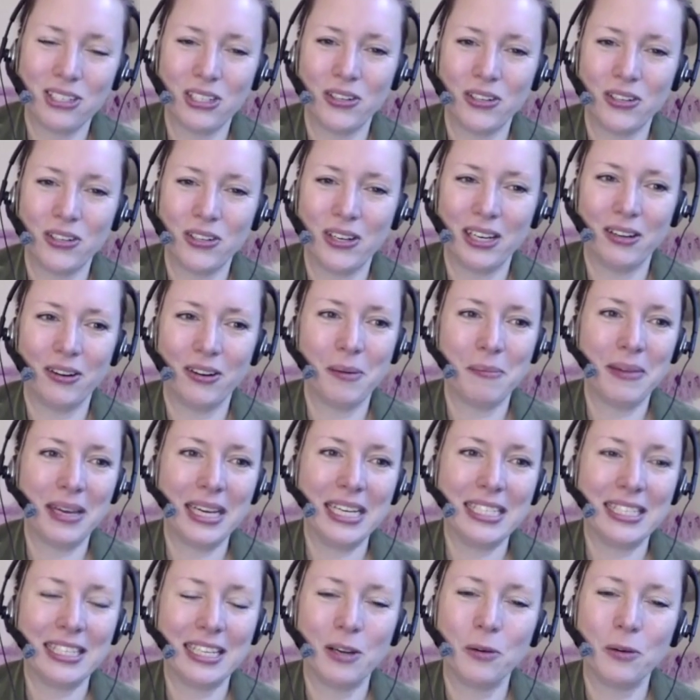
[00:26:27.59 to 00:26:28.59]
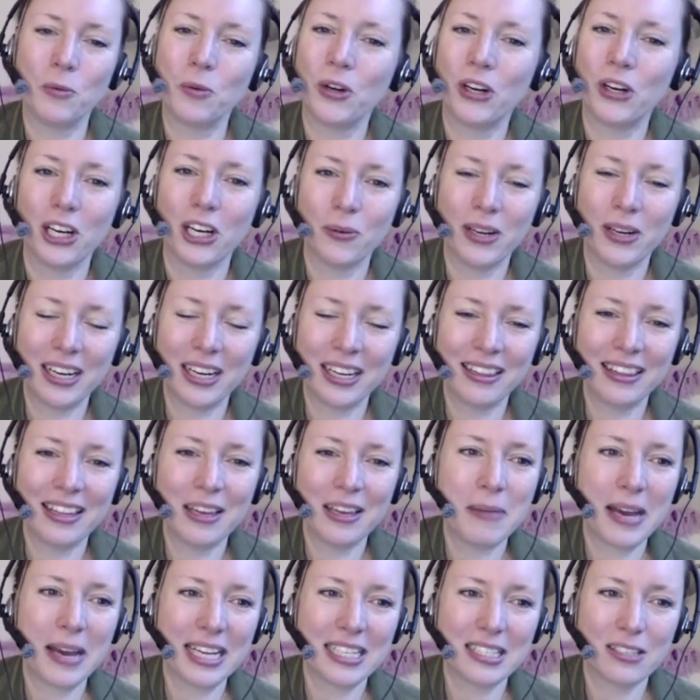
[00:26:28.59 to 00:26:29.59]
you and your amazing work. Where
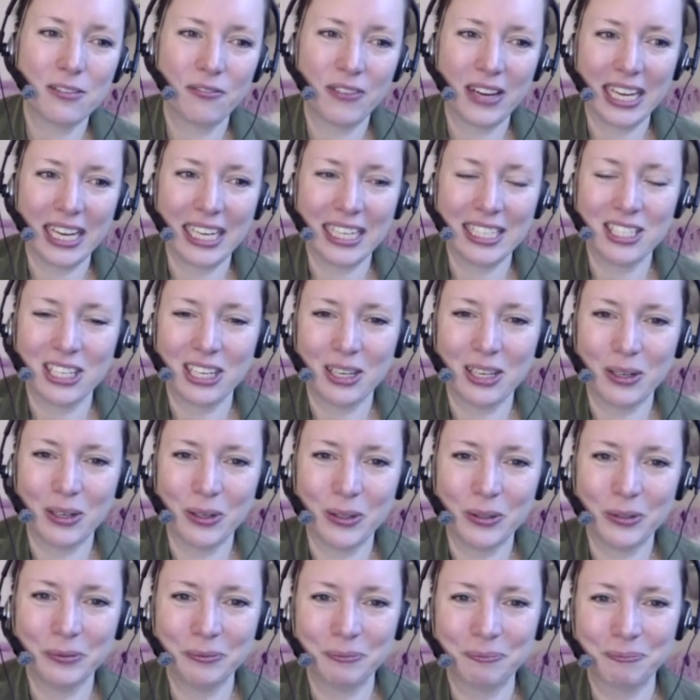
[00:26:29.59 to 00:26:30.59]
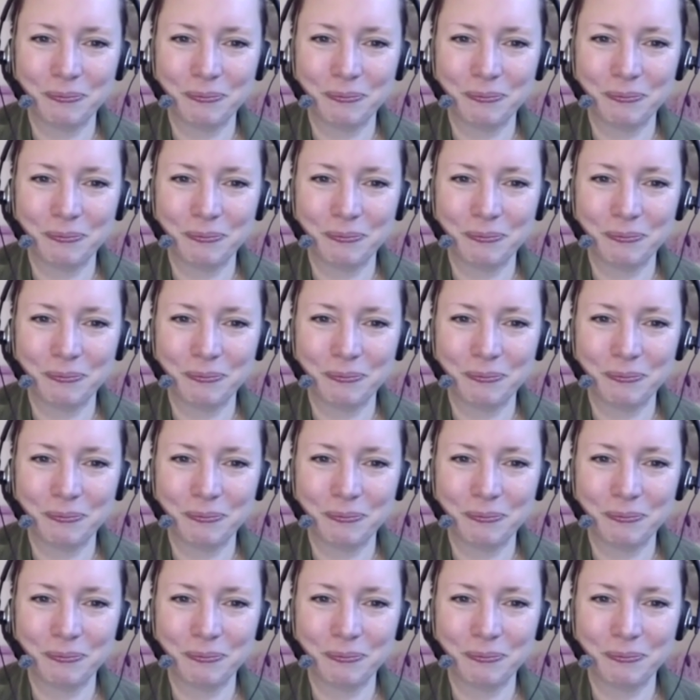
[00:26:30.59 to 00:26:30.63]
can they best find you?